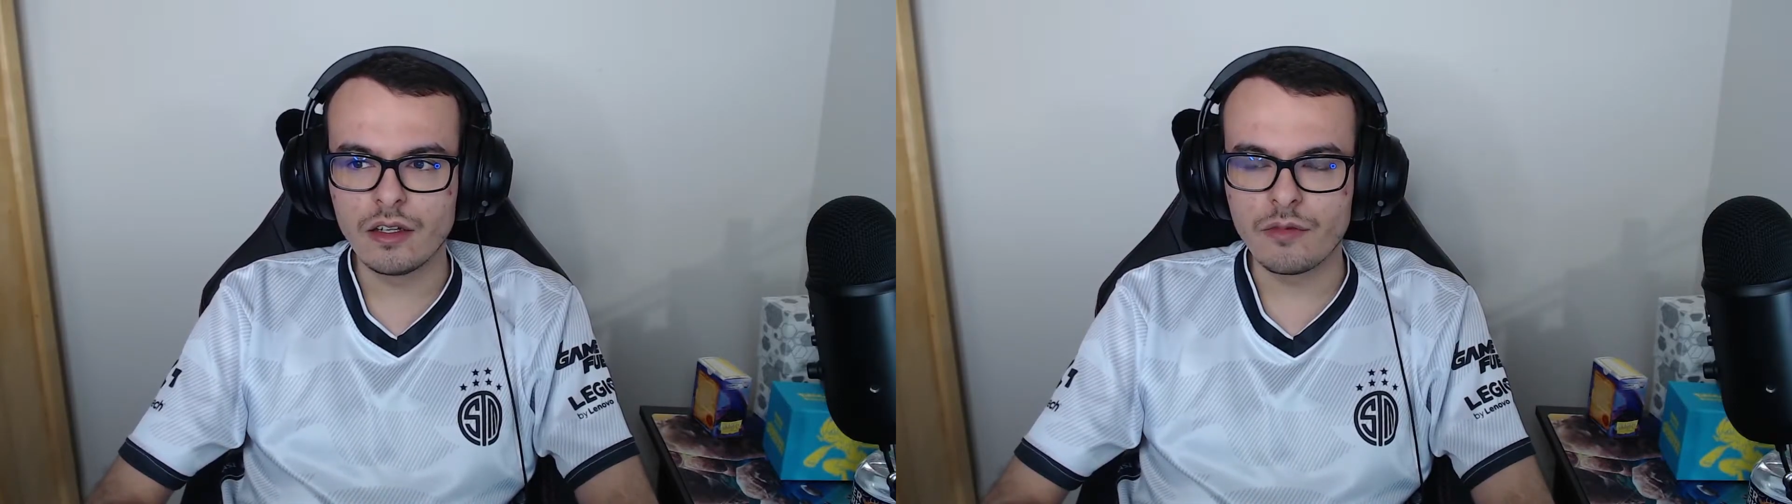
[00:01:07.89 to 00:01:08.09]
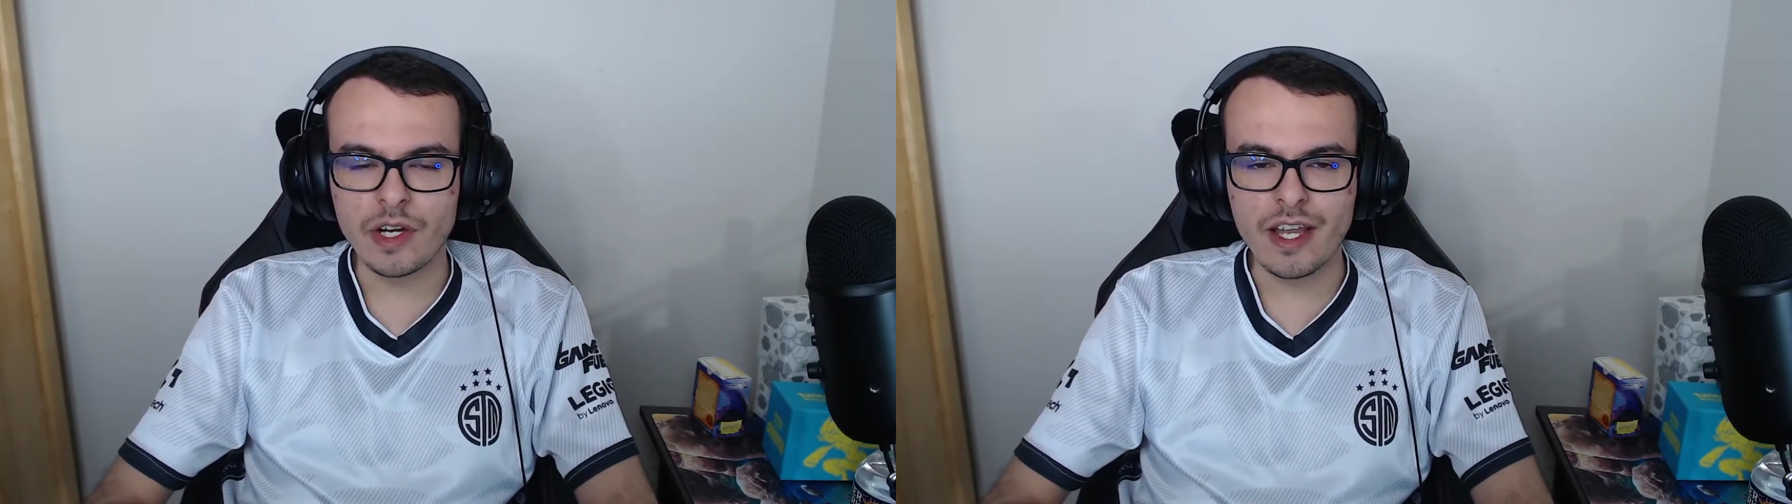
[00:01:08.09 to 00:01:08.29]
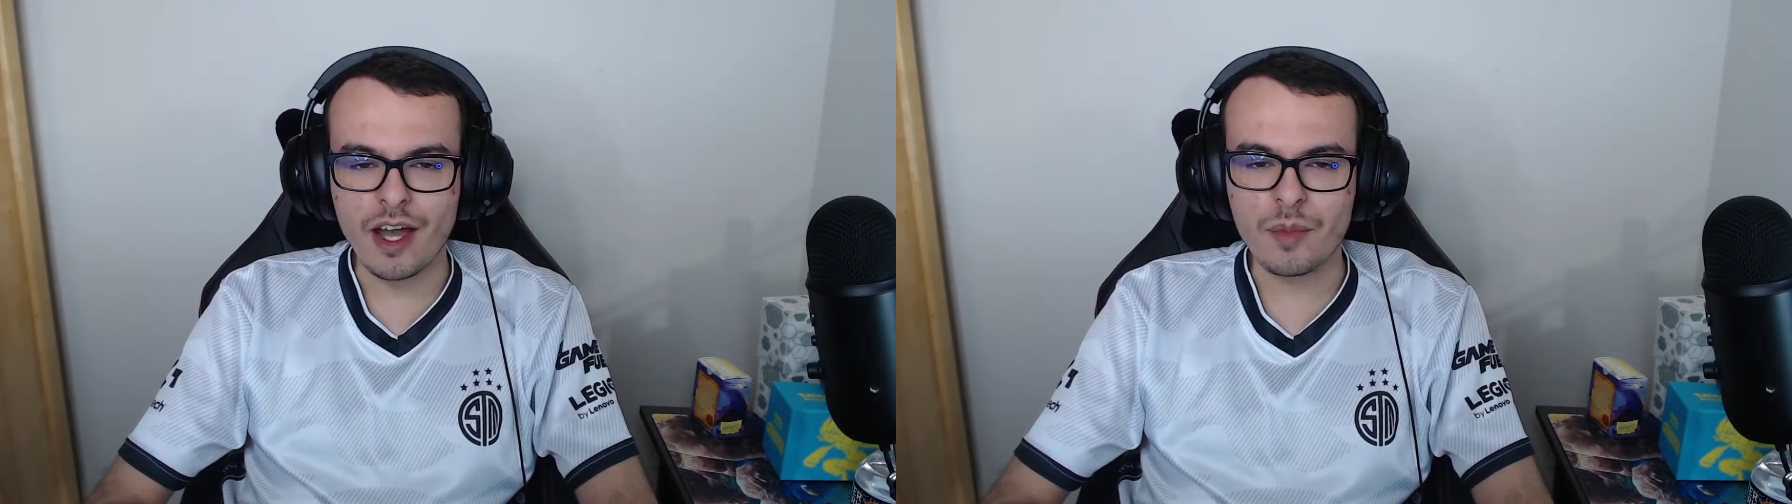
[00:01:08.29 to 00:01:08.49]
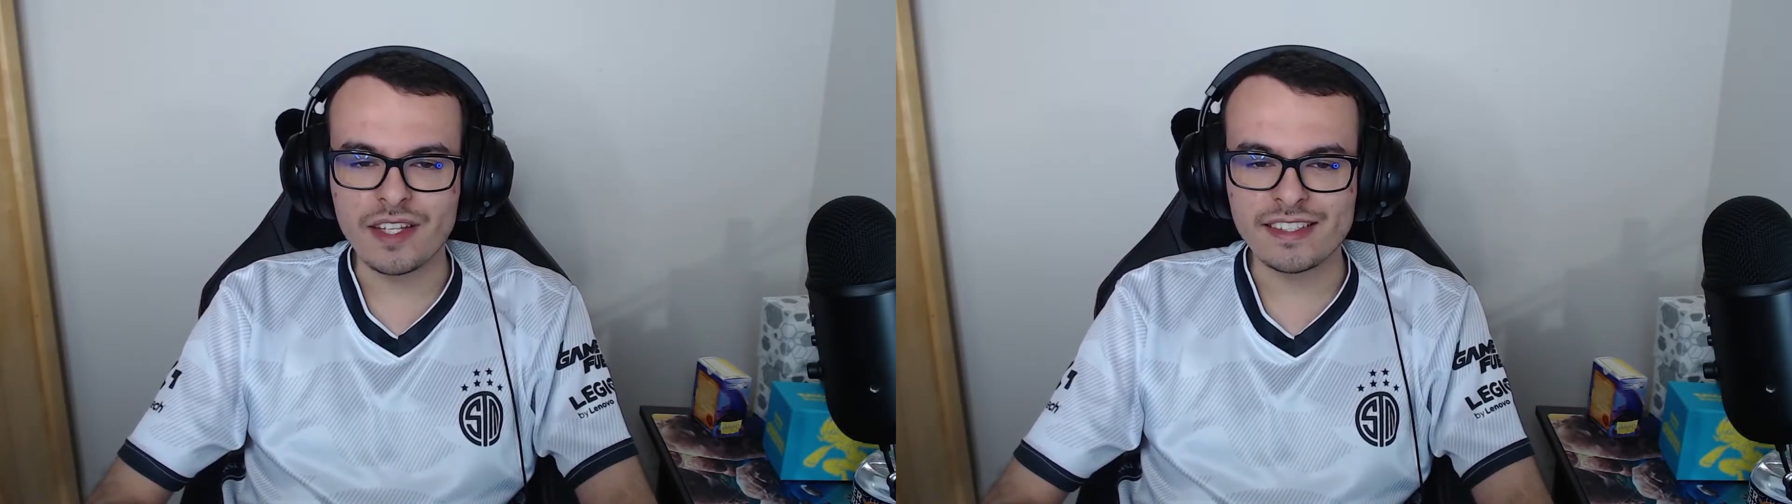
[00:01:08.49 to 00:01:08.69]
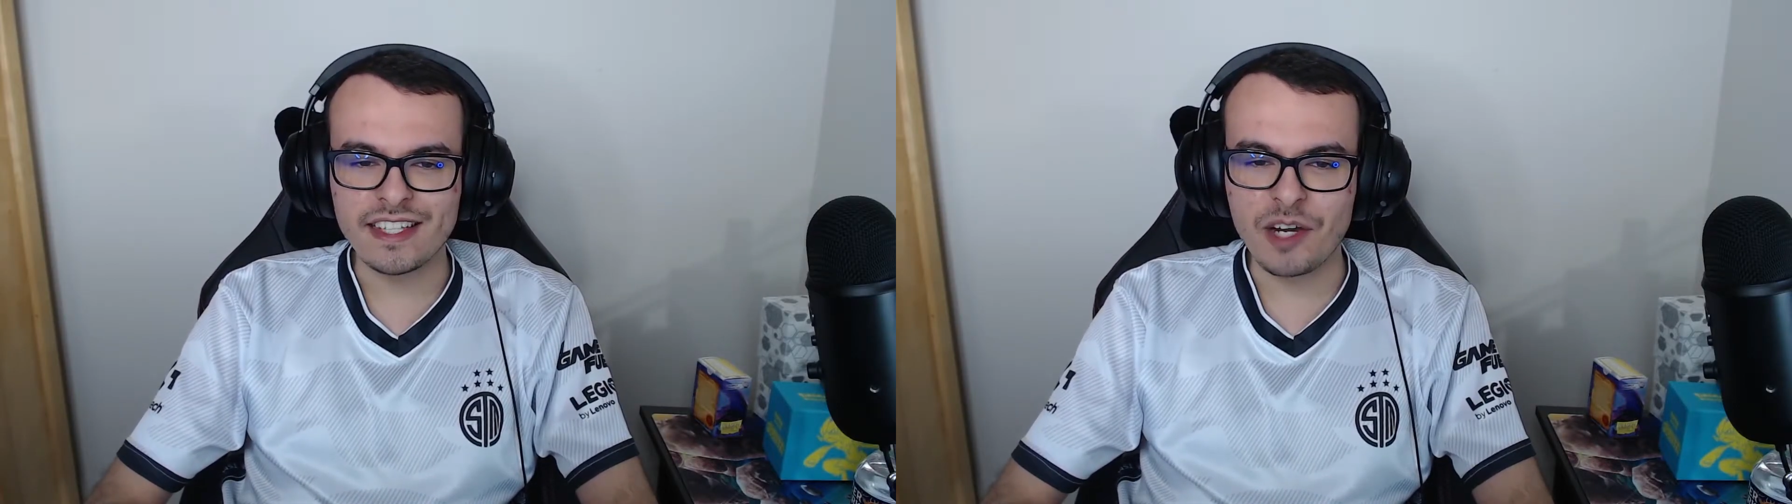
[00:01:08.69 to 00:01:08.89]
very
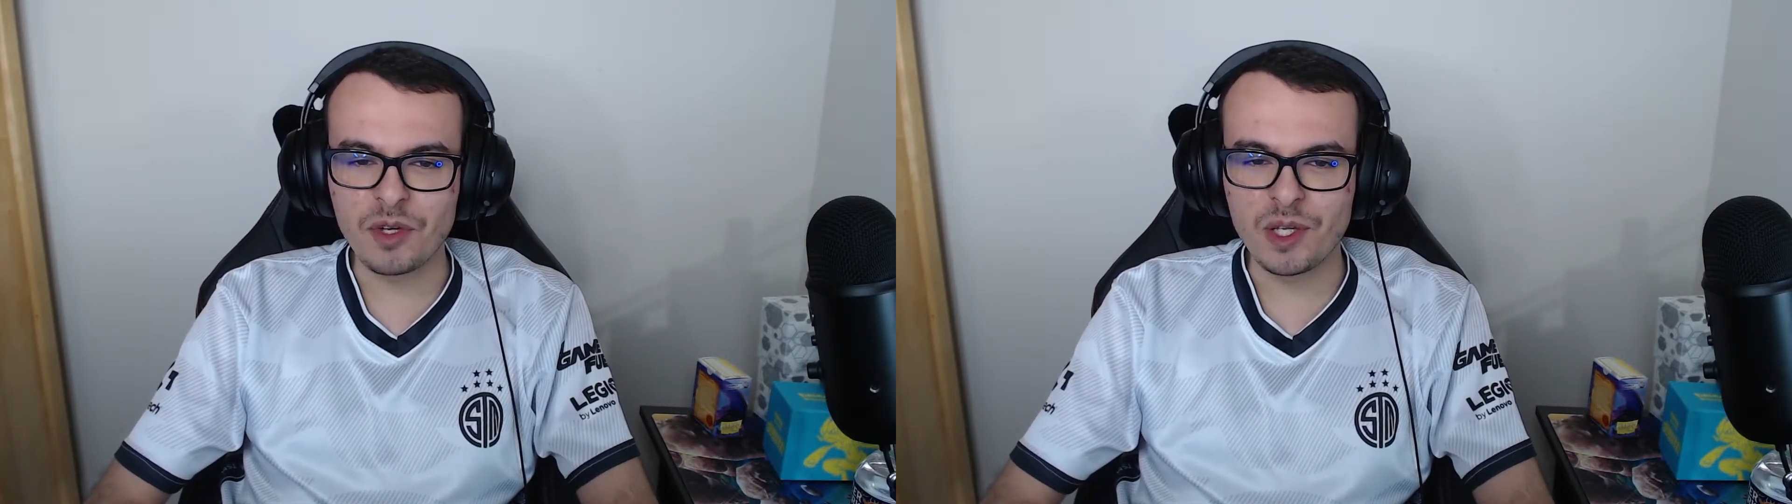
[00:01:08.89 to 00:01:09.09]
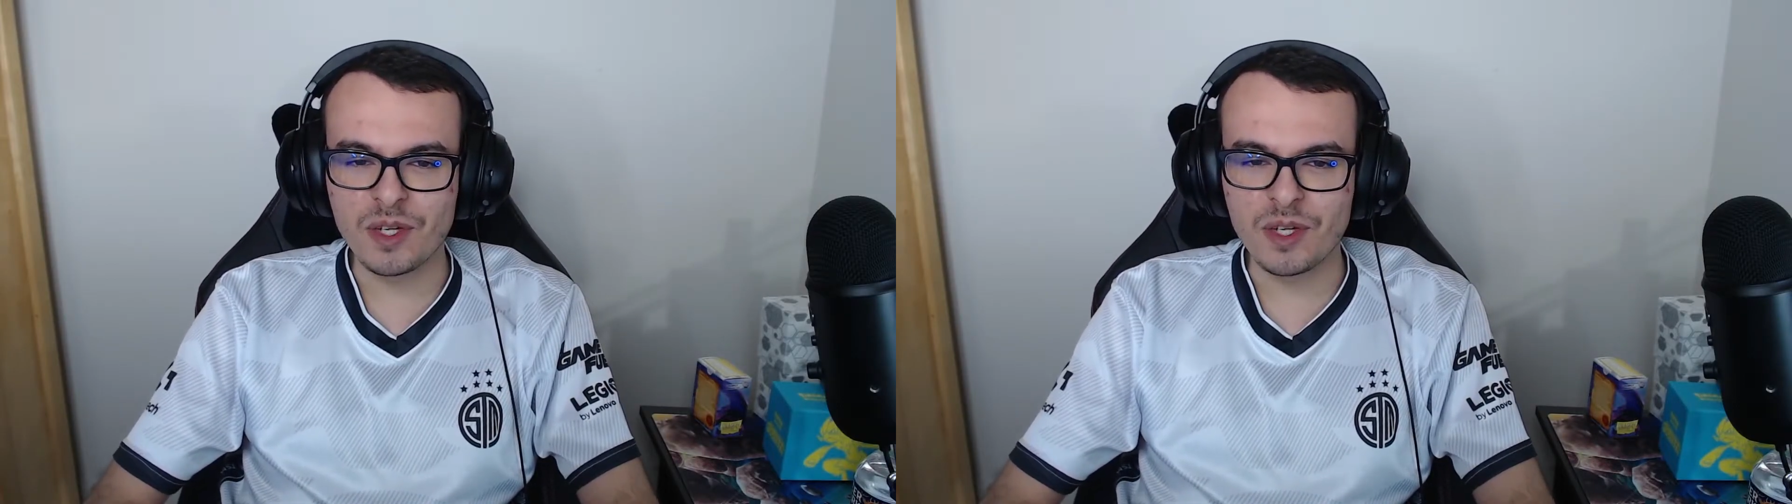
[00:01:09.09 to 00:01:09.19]
ominous, and I really